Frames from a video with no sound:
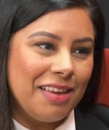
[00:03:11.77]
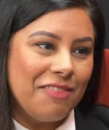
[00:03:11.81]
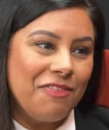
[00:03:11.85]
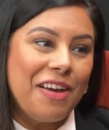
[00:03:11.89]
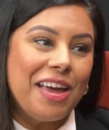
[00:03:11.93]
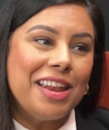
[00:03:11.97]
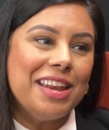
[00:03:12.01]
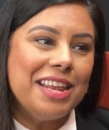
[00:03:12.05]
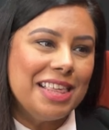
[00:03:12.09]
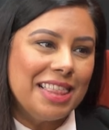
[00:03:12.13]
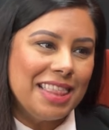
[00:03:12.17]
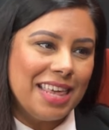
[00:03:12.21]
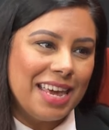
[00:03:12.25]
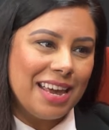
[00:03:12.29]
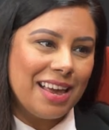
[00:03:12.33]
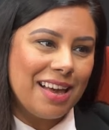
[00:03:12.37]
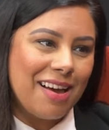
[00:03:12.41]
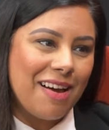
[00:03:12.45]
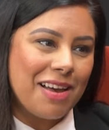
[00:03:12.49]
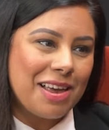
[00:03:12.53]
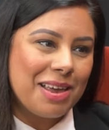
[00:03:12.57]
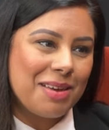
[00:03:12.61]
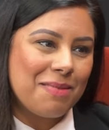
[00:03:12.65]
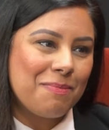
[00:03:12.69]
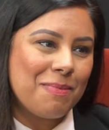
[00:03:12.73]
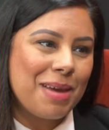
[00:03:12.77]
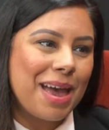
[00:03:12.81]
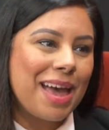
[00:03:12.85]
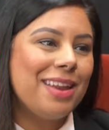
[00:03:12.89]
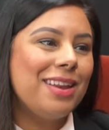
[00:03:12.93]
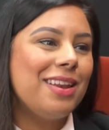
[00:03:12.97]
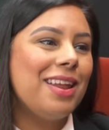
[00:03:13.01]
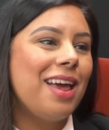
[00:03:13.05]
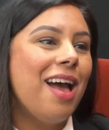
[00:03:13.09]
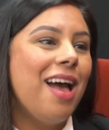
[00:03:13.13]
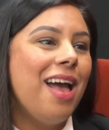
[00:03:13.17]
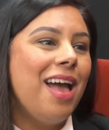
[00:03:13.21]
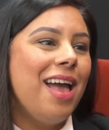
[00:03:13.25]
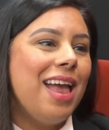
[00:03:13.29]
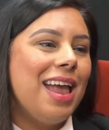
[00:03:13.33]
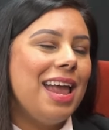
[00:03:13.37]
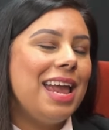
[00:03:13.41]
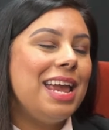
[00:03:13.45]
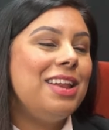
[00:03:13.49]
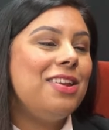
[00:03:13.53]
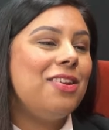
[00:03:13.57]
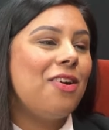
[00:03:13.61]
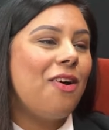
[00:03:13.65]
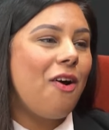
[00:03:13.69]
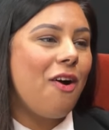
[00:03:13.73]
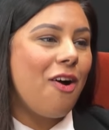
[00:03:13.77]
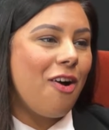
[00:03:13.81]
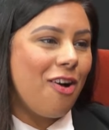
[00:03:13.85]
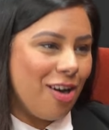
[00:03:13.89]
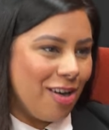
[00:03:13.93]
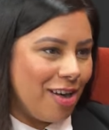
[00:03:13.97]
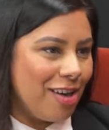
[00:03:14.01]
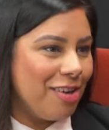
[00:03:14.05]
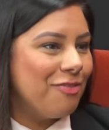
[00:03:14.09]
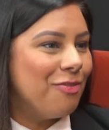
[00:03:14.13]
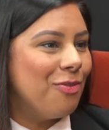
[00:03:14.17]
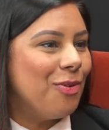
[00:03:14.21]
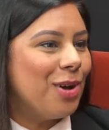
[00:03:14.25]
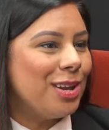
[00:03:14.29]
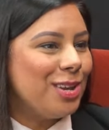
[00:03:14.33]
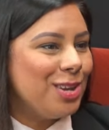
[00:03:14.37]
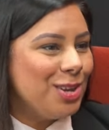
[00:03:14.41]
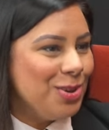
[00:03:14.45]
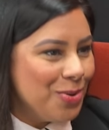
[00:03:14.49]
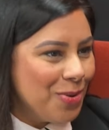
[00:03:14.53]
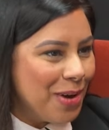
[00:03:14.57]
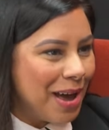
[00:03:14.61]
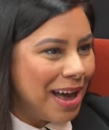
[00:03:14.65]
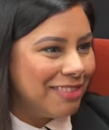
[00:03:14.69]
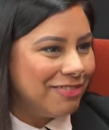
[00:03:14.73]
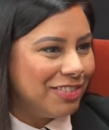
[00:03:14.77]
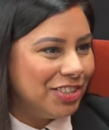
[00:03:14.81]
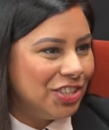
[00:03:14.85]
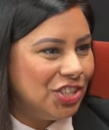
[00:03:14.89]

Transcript: If anything, I am at, in awe of what you have